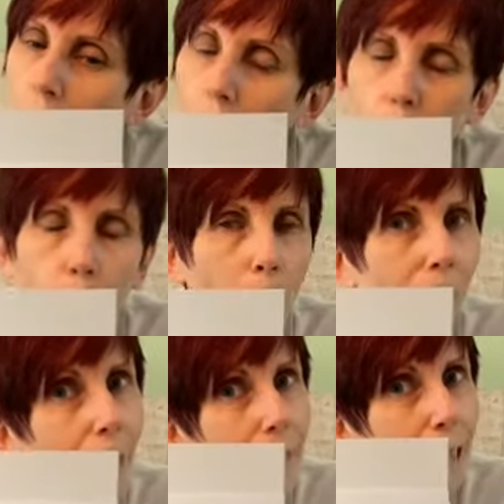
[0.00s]
What
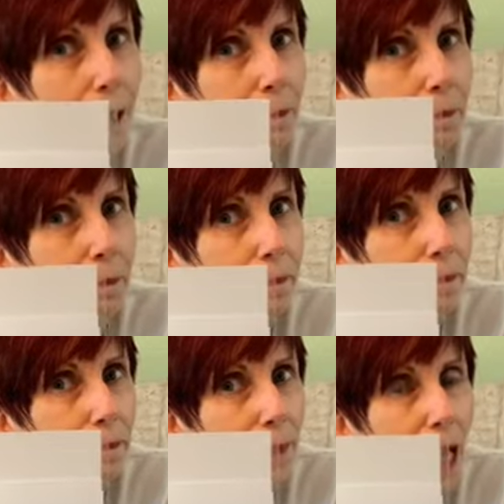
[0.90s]
is it?
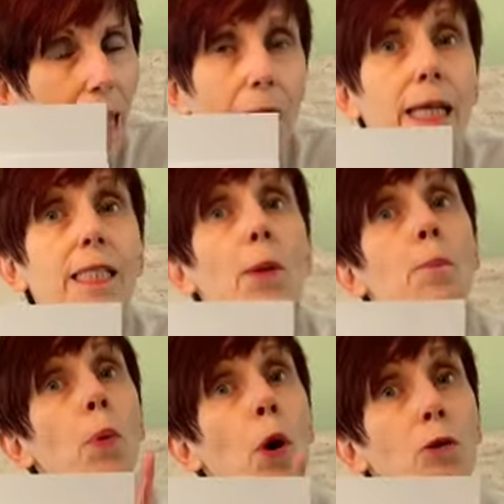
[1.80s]
It's a
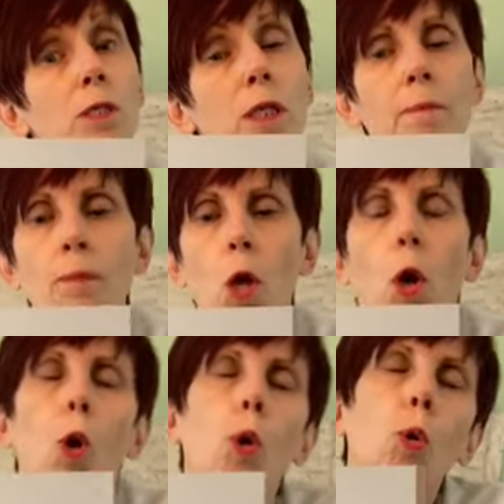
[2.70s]
person
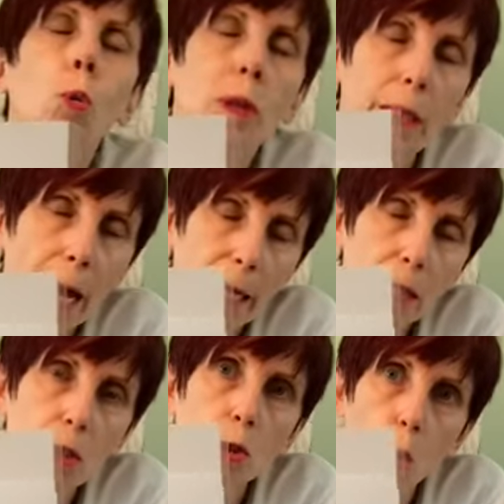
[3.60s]
who
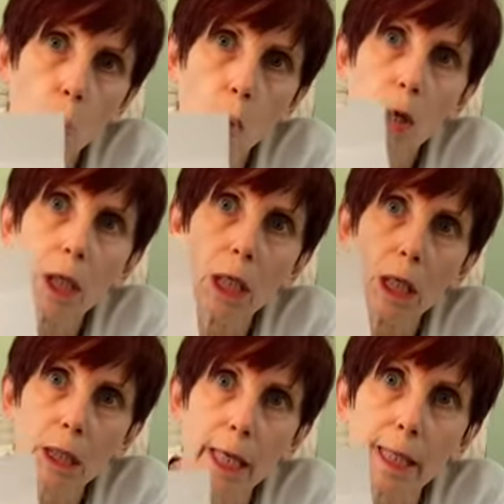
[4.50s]
likes or
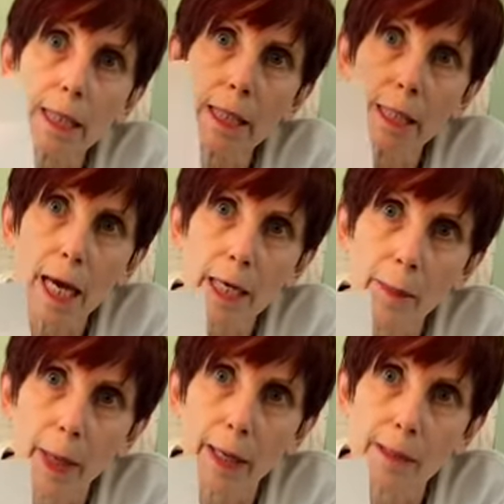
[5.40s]
collects teddy
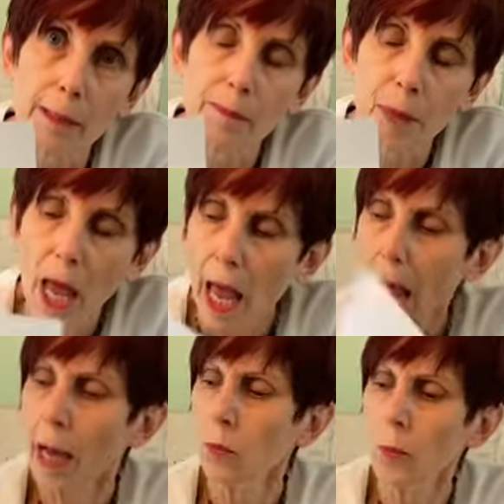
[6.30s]
bears.
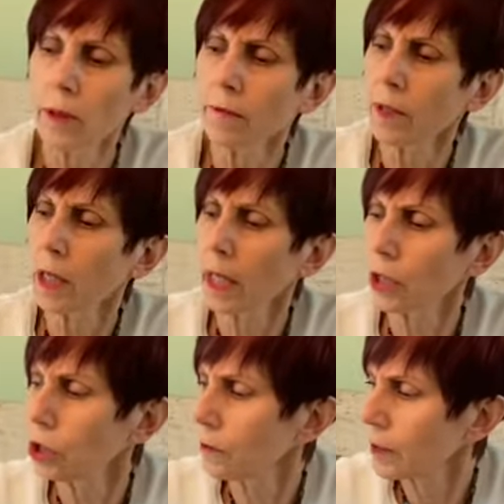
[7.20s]
And with a
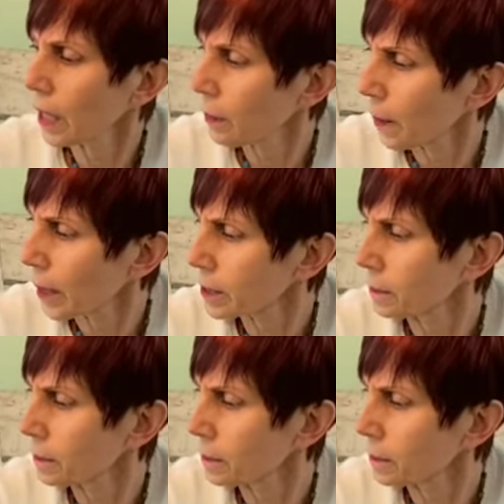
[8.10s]
collection of teddy bears,